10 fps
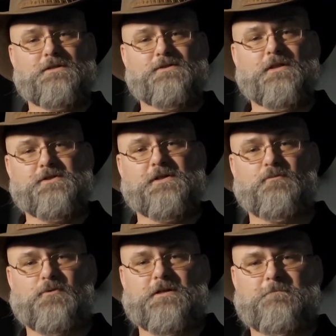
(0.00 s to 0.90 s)
so that you can
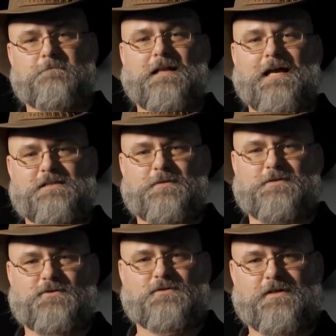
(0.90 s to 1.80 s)
print up nice
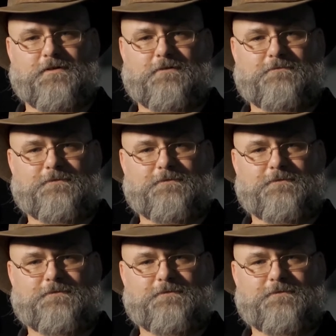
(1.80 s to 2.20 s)
pictures later.